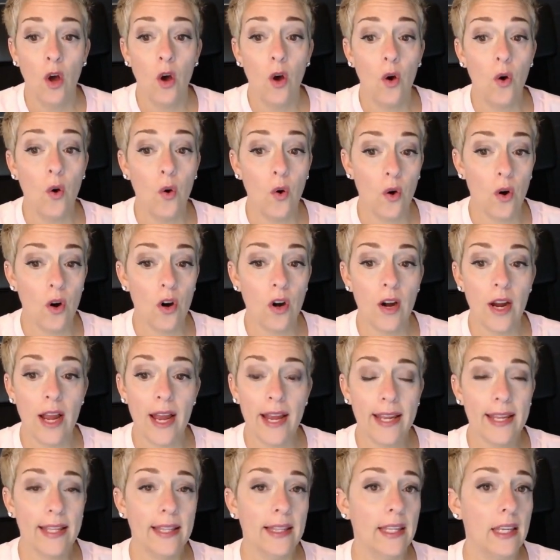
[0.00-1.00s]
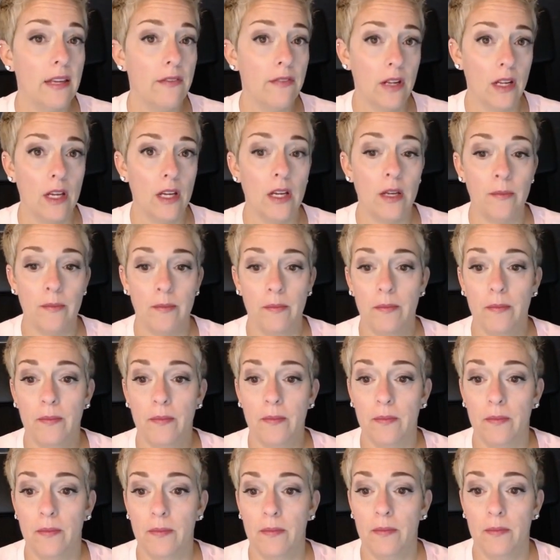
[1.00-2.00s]
Or I can leave it up
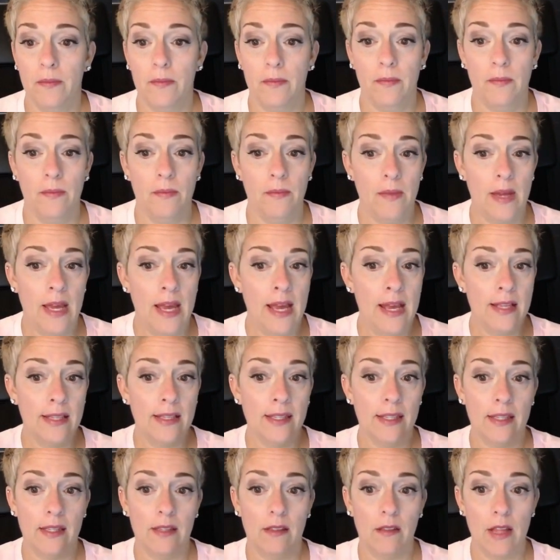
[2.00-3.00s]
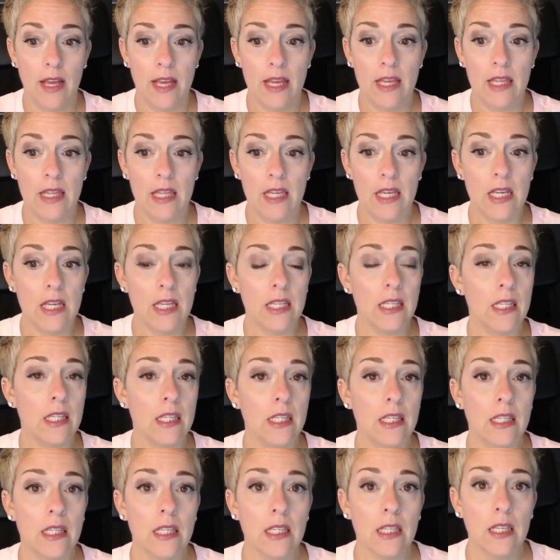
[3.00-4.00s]
as like
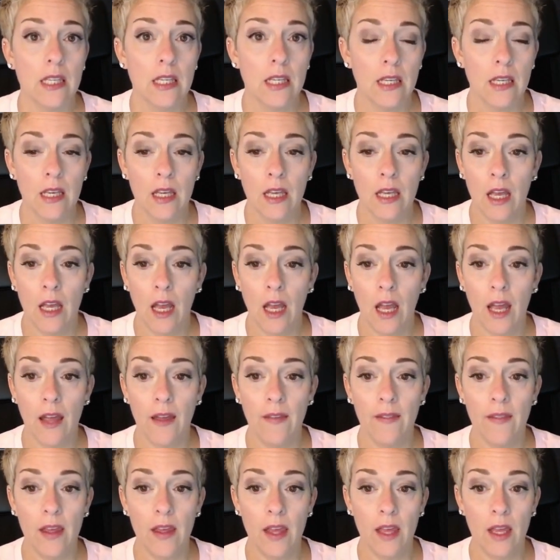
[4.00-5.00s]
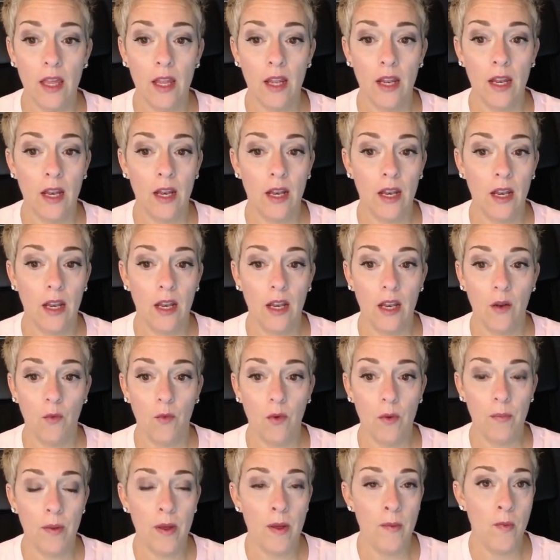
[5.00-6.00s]
this, and then
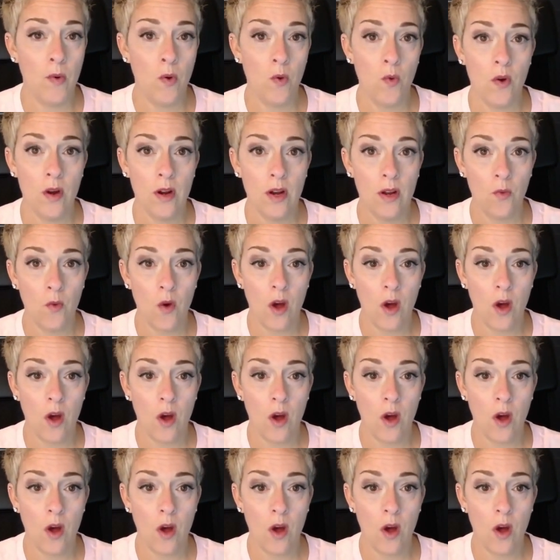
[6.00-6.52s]
when people want to